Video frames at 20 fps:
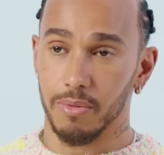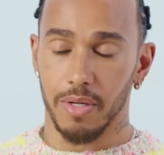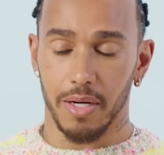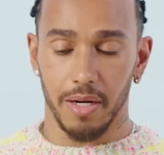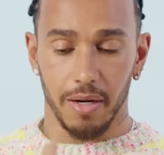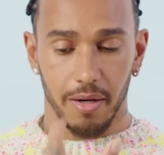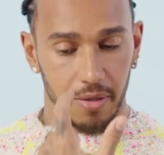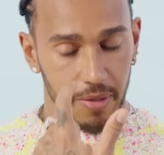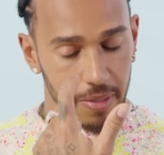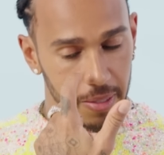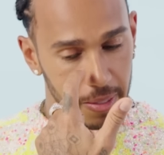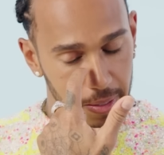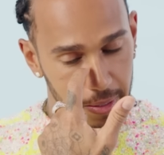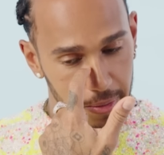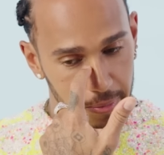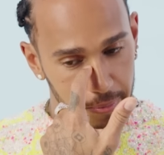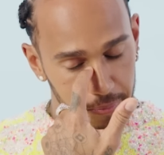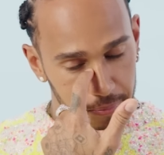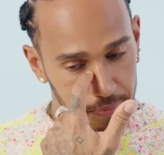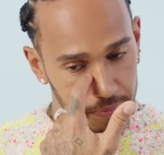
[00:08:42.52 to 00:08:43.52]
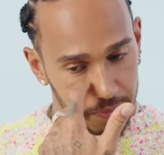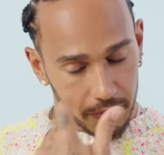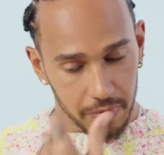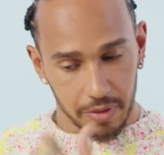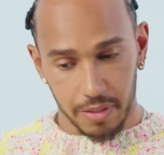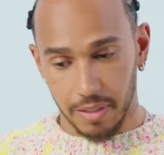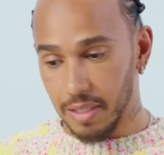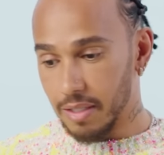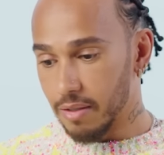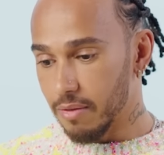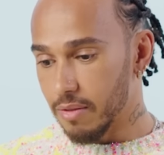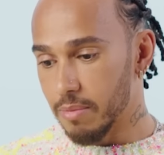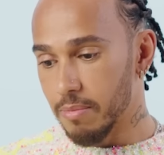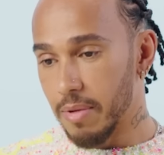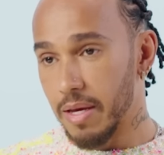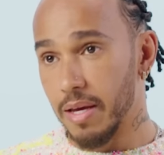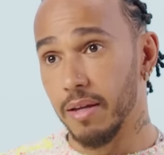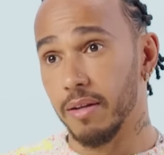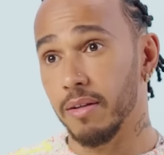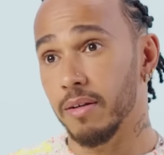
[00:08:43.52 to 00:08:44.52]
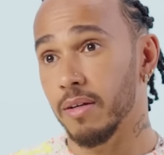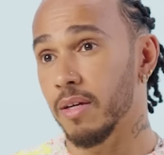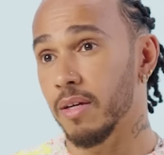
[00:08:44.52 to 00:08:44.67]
where tequila is made.